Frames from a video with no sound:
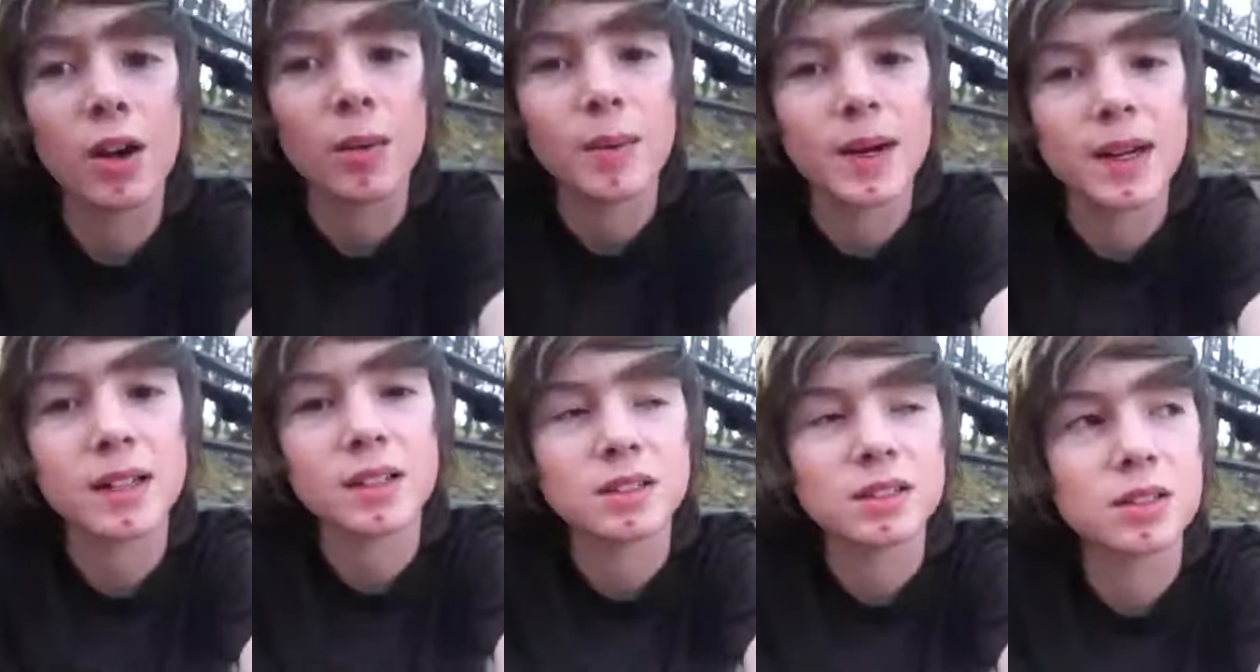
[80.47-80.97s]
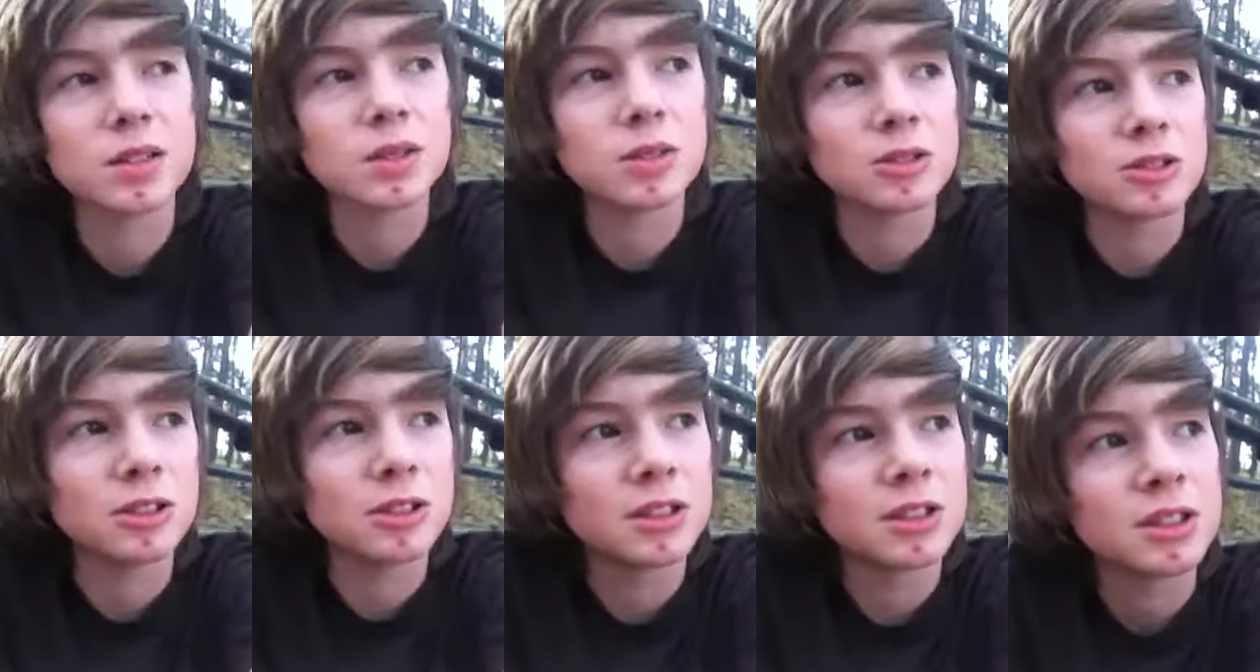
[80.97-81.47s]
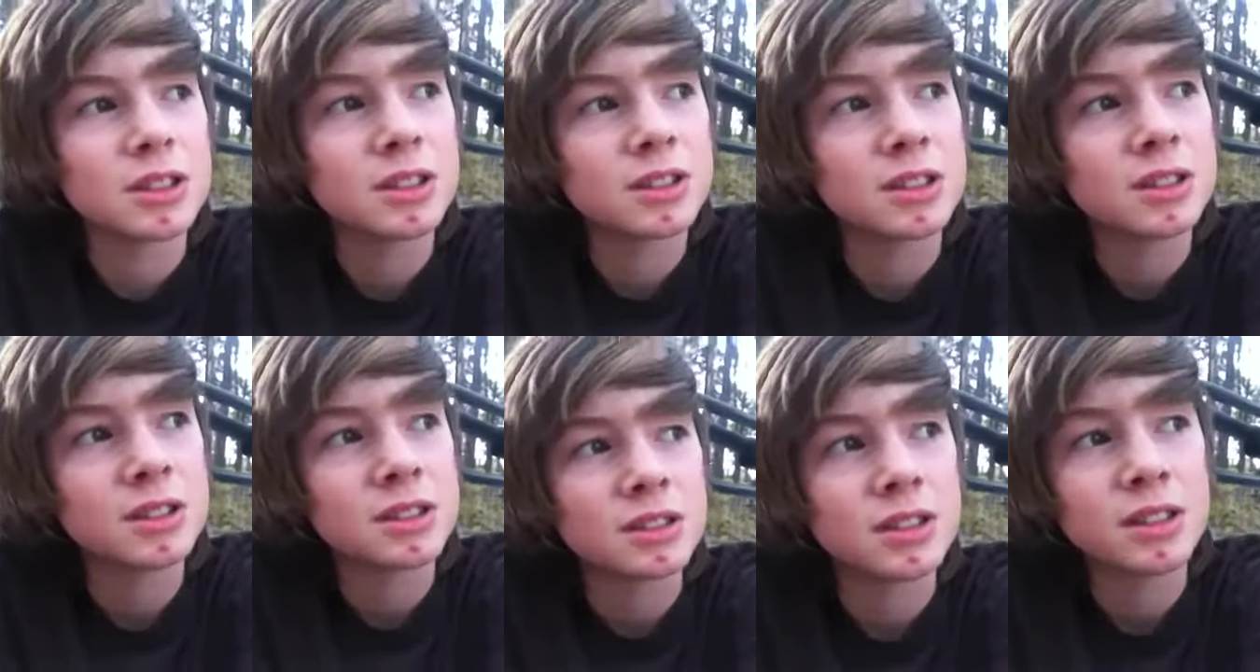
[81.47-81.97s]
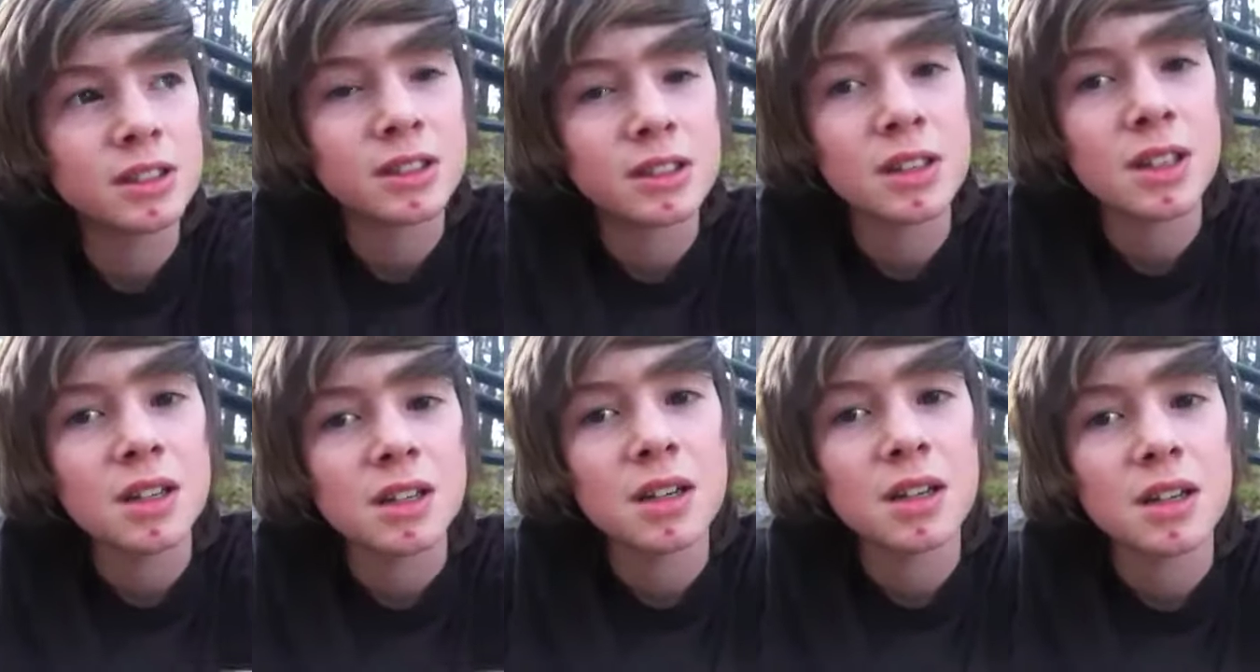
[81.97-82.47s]
I go back to school.
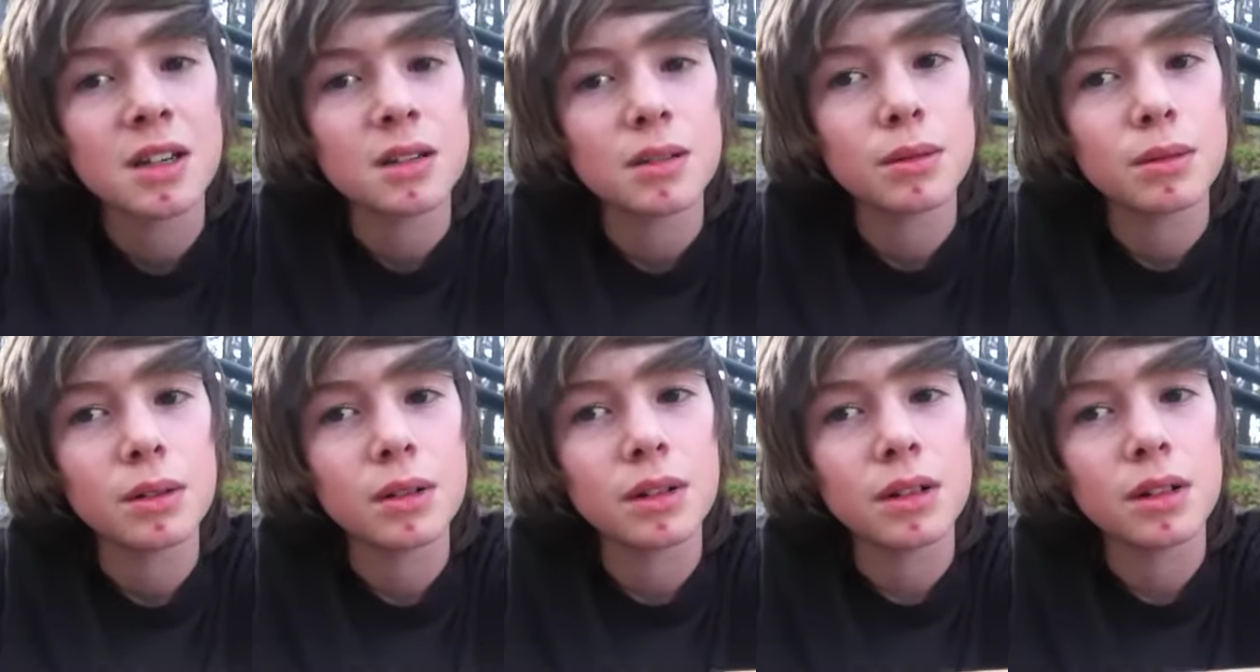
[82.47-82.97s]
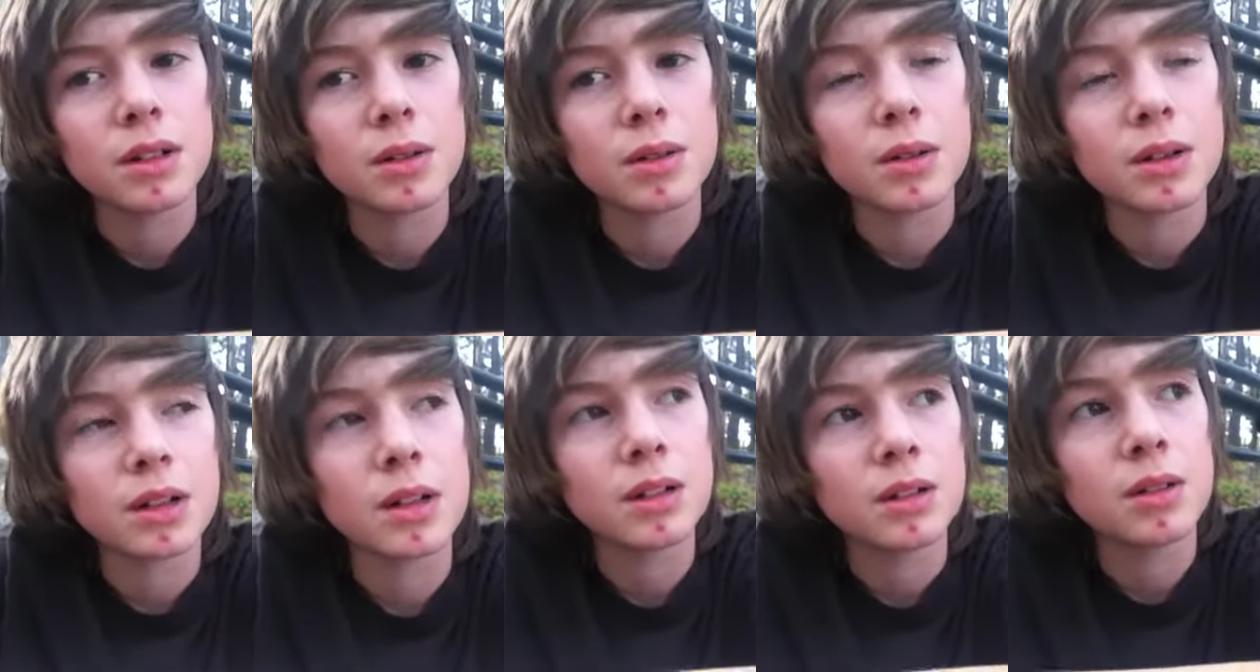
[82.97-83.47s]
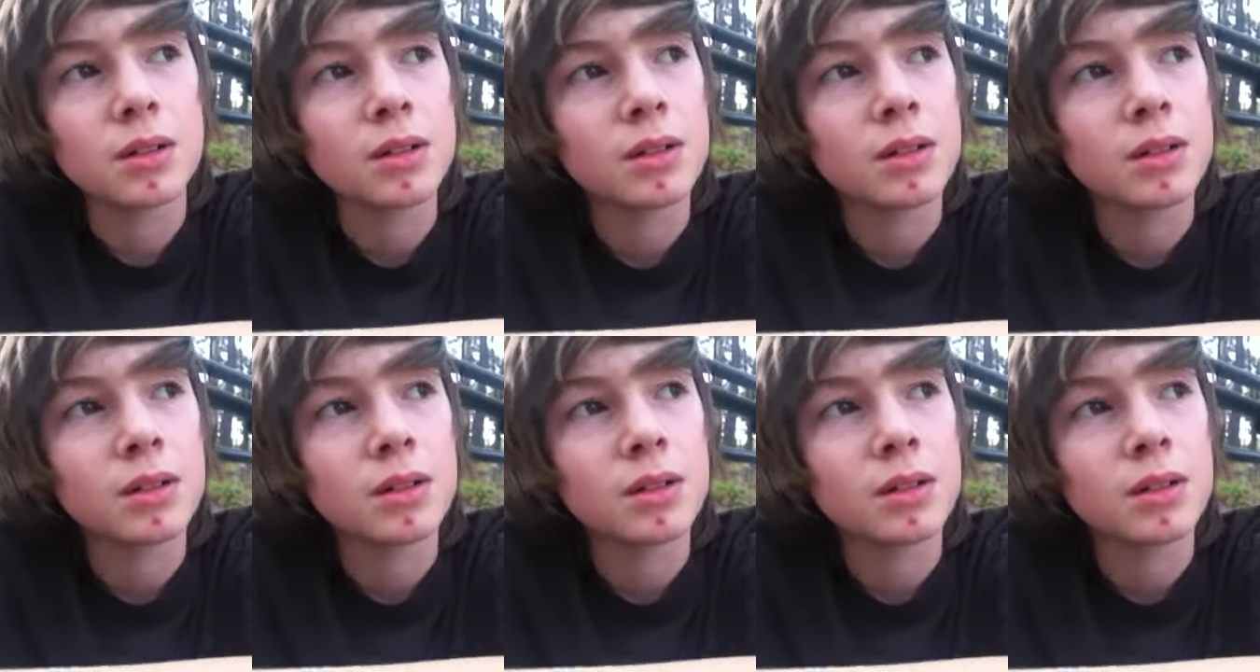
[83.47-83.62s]
Really don't want